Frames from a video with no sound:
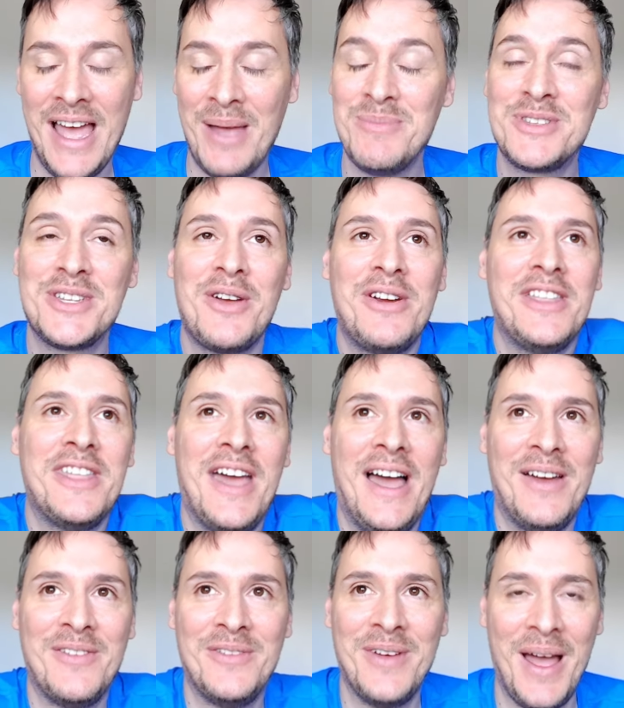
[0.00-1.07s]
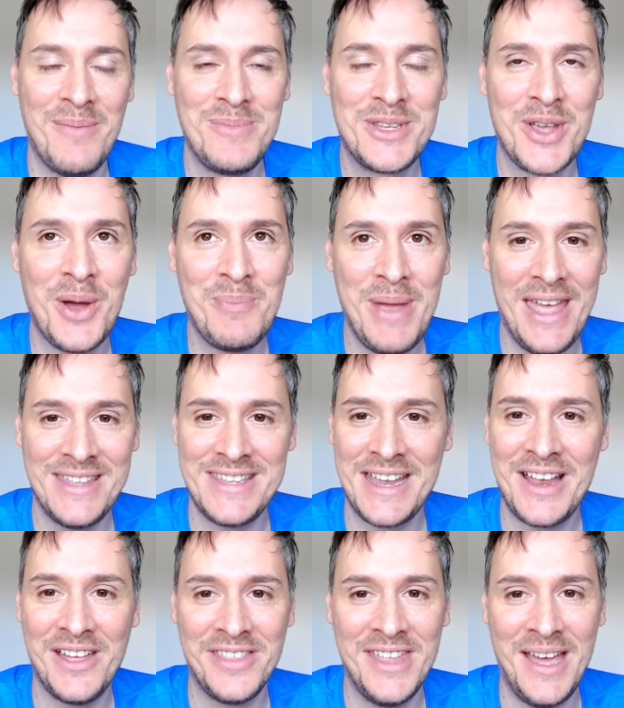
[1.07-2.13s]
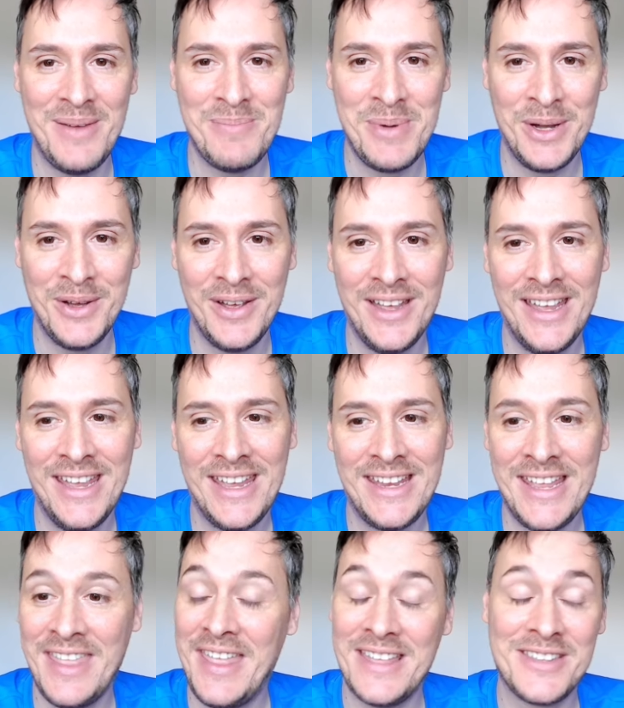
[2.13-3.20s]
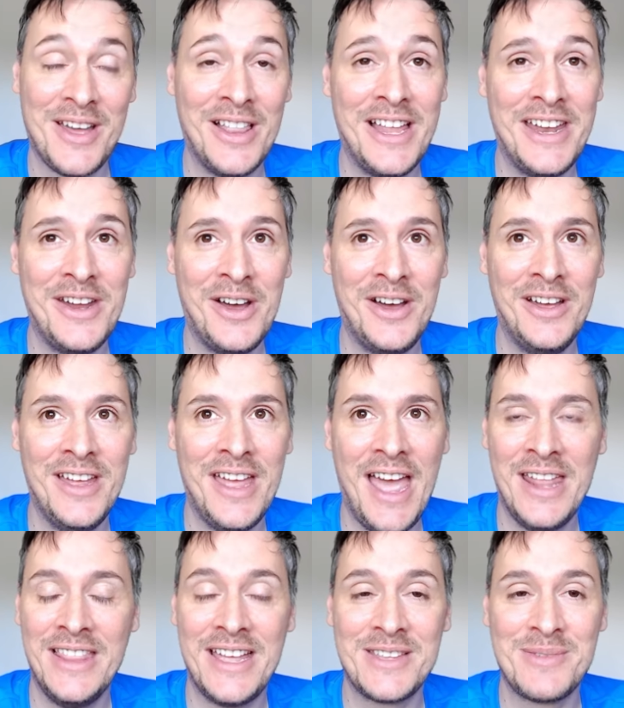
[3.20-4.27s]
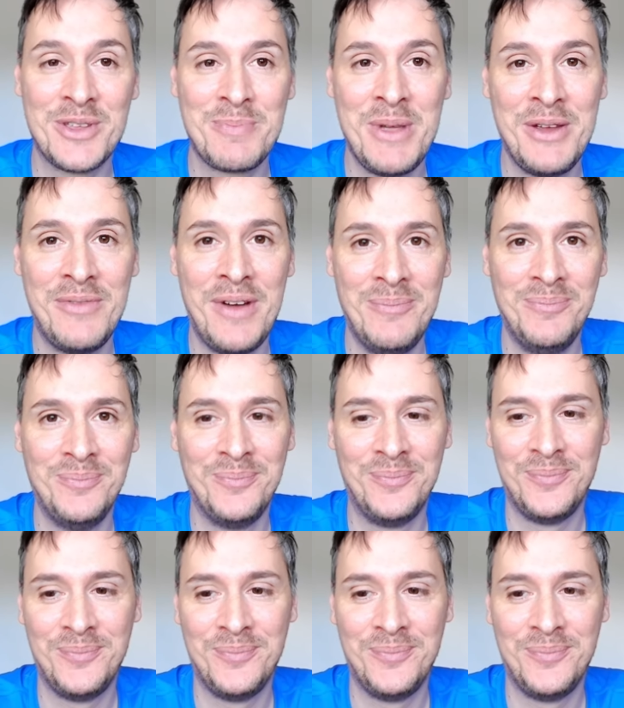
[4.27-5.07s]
I'm sorry that I'm so basic on that, but yeah, that's all I know, and let's just move on.